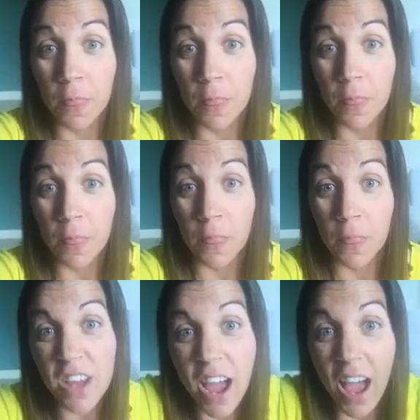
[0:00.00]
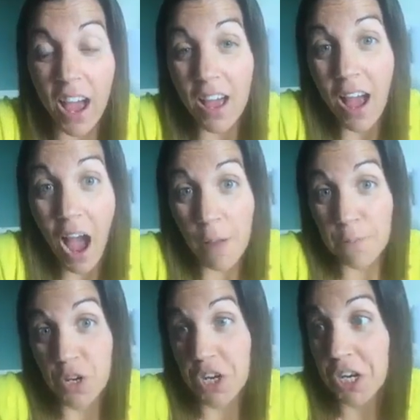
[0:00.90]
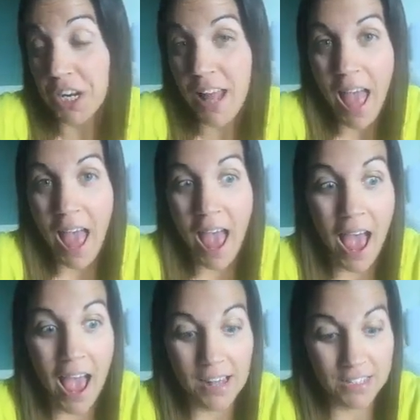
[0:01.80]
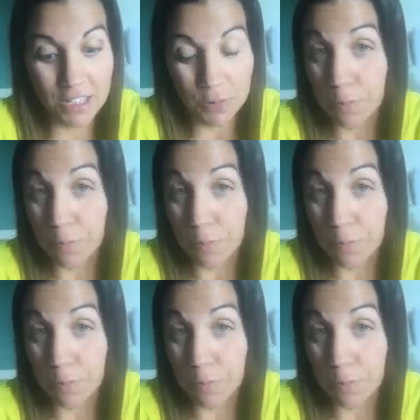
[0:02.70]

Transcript: like, hell yeah, I'm good at